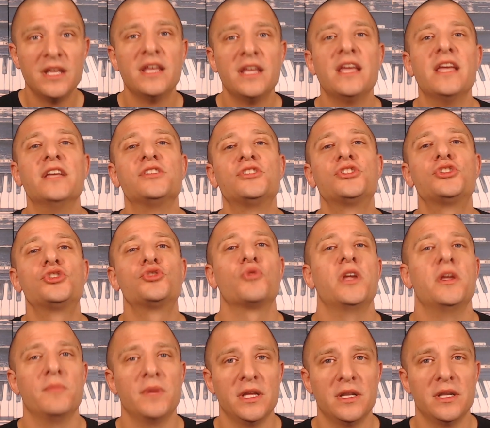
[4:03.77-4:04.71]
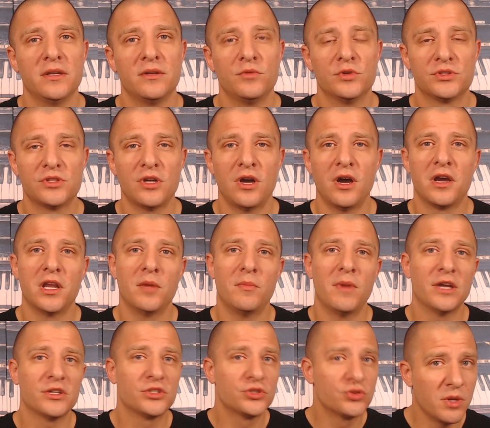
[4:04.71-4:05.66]
is streaming. We're talking
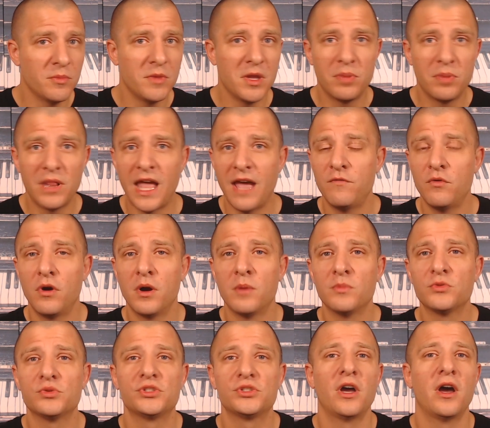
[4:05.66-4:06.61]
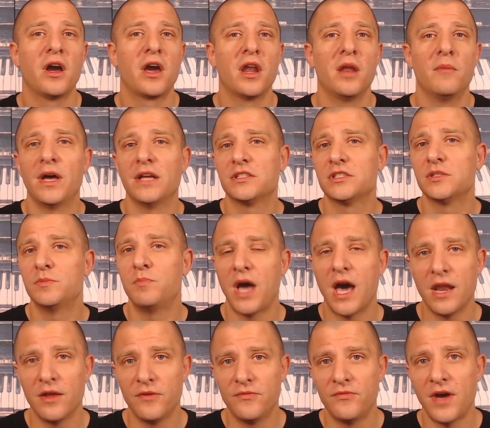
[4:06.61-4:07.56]
about streaming platforms. We're talking about
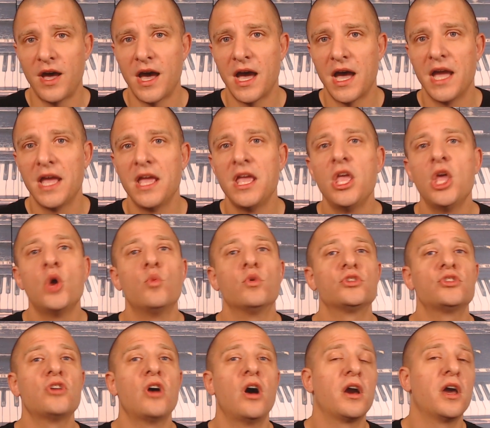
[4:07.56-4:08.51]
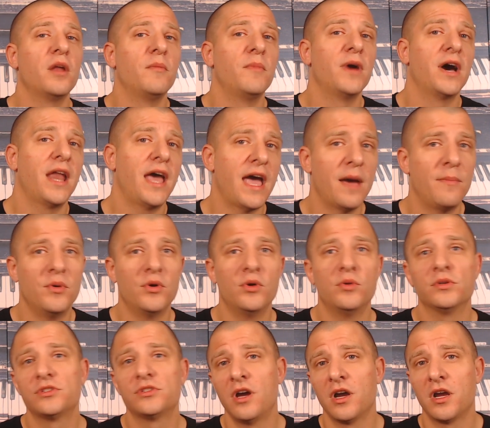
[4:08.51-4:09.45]
Spotify. We're talking about Apple.
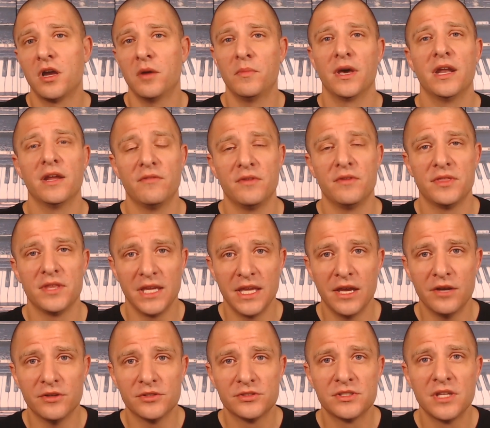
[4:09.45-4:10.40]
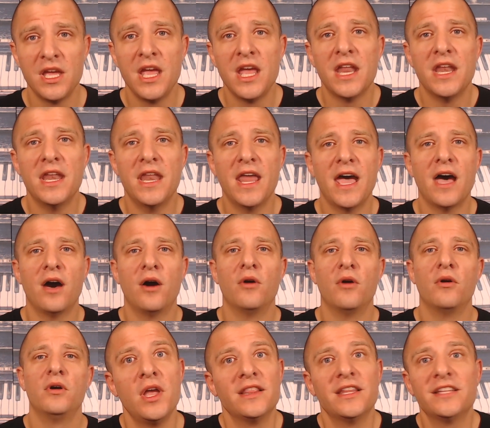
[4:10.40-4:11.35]
We're talking about everything else.
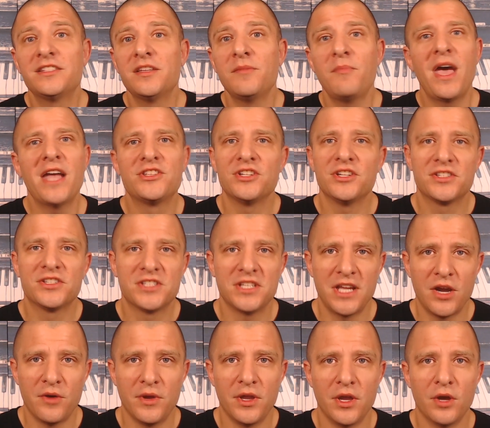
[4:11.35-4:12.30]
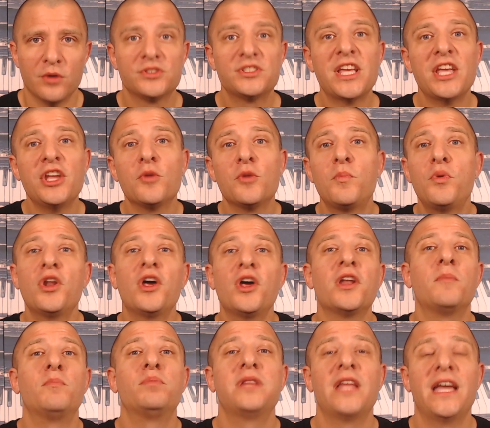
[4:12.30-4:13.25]
Now, let's imagine a scenario. Say you're put on
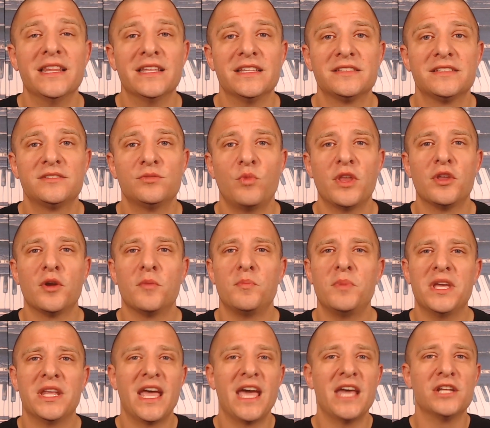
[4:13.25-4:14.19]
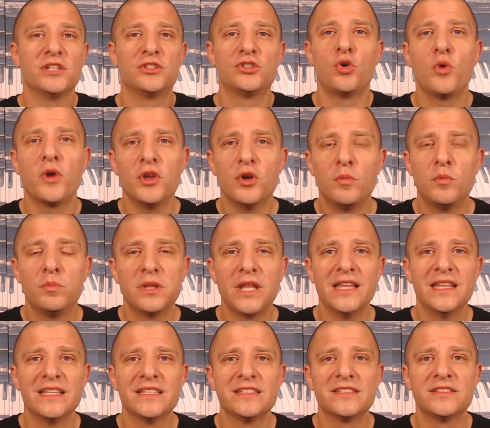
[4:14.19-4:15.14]
a playlist, whether it be an editorial
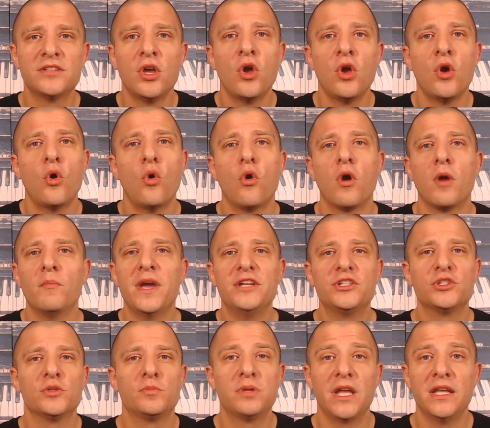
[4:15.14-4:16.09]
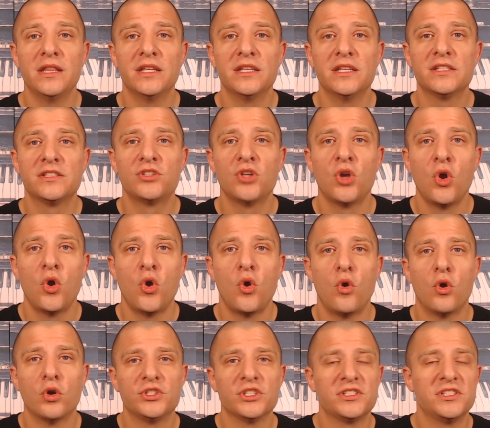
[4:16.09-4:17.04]
playlist or a major playlist
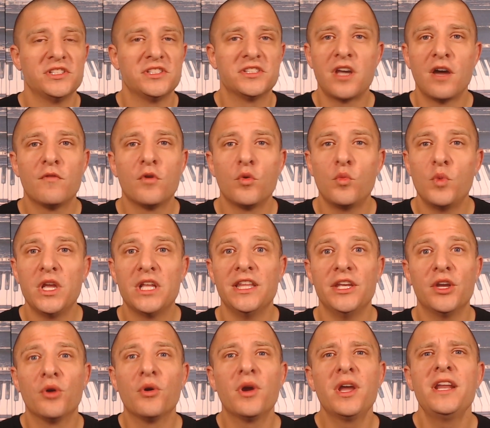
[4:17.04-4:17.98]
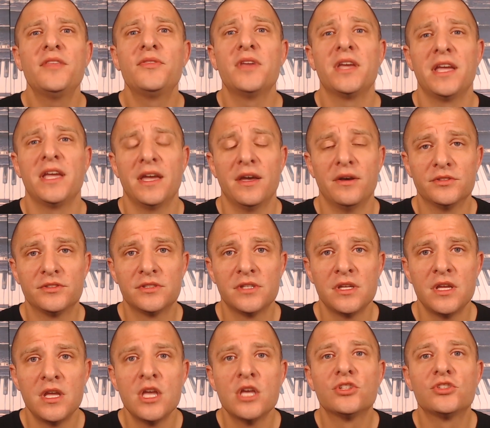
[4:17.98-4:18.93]
or just Discover Weekly or anything else.
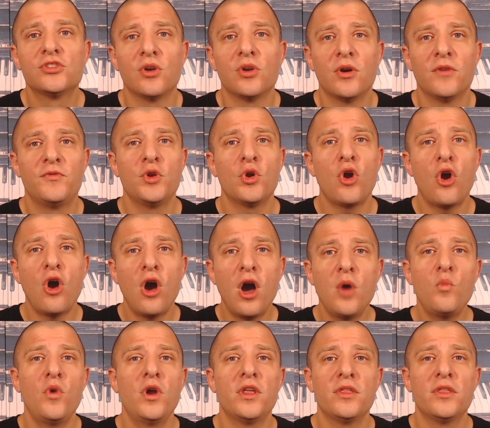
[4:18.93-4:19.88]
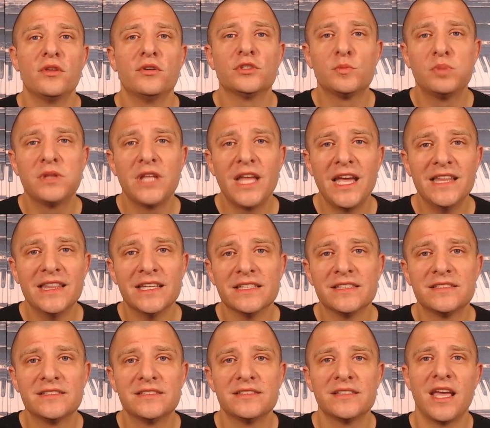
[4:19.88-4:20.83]
So if you're on one of those
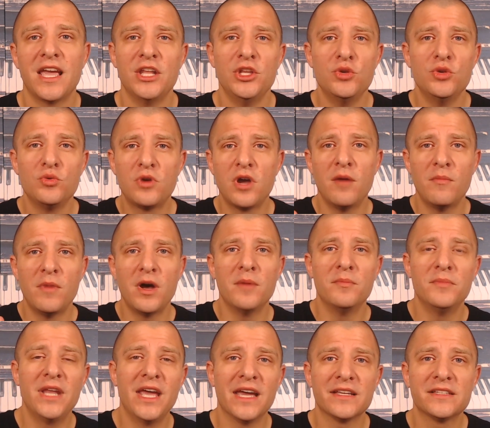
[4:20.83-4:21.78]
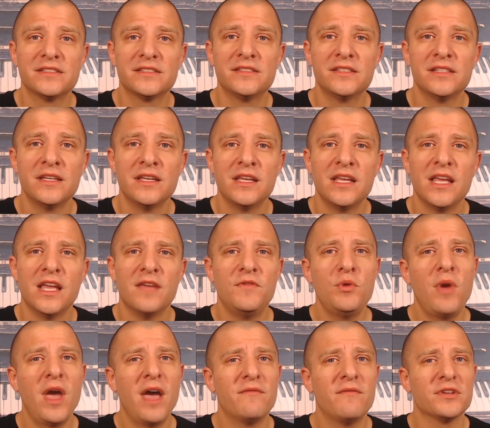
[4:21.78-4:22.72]
playlists and you come up next, if
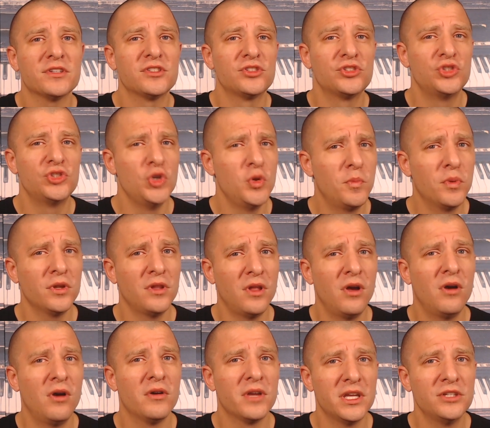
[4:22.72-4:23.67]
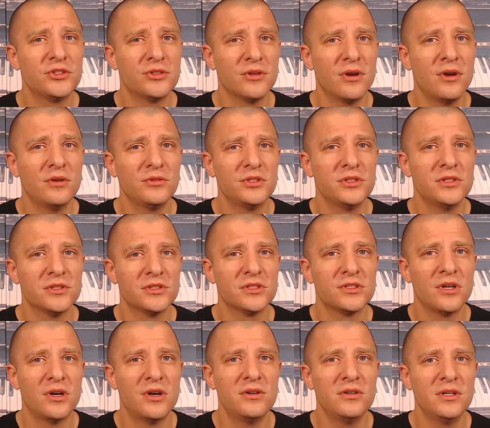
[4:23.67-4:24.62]
you have a super long intro to your
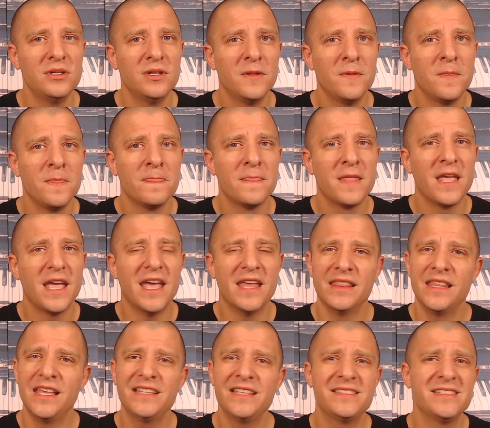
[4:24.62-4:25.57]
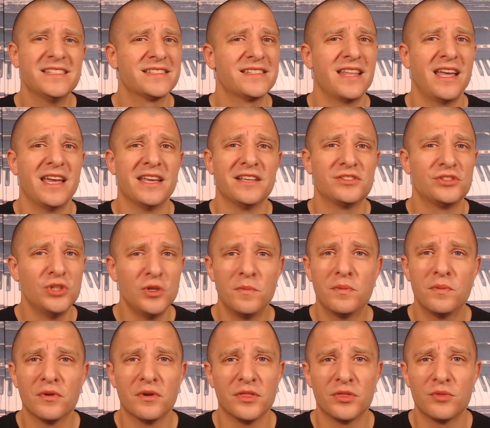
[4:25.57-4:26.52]
song, unless it's like
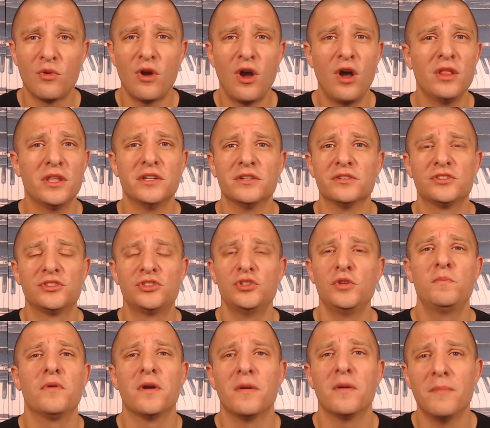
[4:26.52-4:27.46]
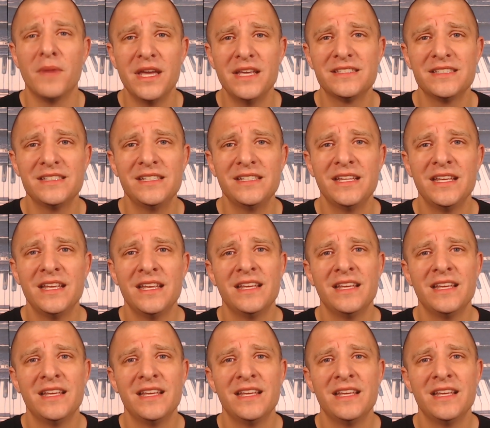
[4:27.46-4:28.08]
super enthralling or super amazing,